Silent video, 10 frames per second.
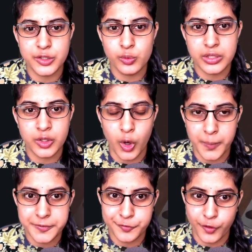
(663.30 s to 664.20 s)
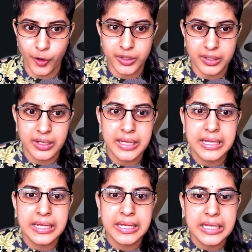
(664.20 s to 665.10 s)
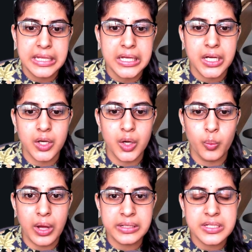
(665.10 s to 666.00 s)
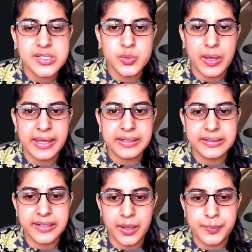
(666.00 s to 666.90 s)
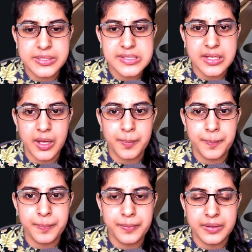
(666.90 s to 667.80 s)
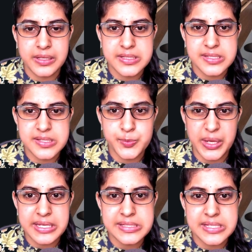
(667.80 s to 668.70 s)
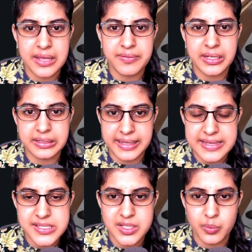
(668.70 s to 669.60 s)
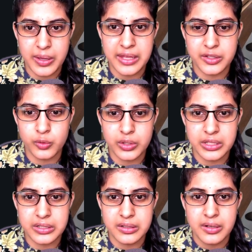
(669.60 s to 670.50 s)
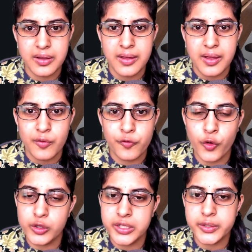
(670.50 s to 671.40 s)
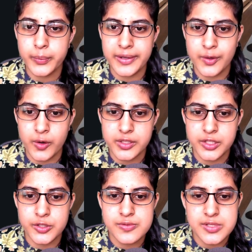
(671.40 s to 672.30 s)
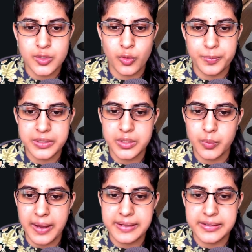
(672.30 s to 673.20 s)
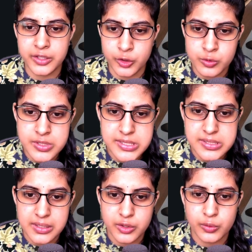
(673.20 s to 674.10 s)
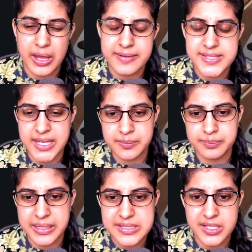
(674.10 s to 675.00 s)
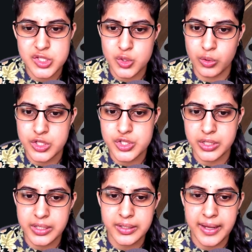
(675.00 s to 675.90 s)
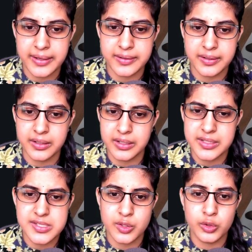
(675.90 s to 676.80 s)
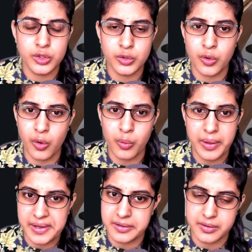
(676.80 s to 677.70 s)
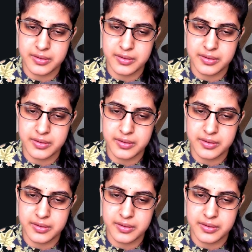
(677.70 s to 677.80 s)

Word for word: you can opt for uh, one is where it doubles up it's a space saving desk where you can fold it when not in use and open it while in use you have some basic storage in it and it's good to go where